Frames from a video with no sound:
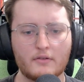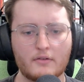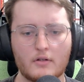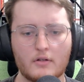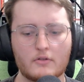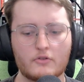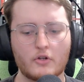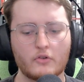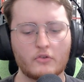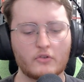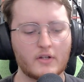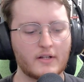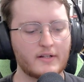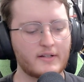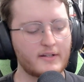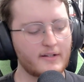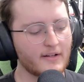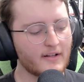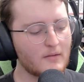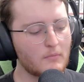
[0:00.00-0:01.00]
you're just going to
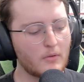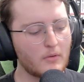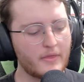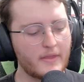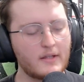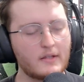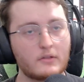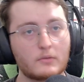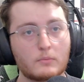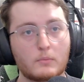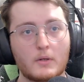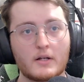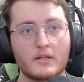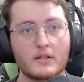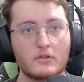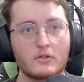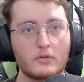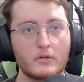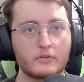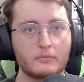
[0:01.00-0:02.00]
need a couple things. One, a
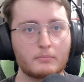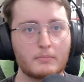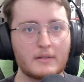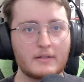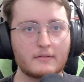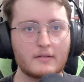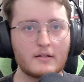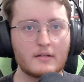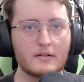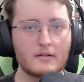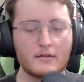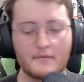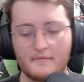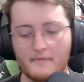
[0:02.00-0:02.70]
USB stick,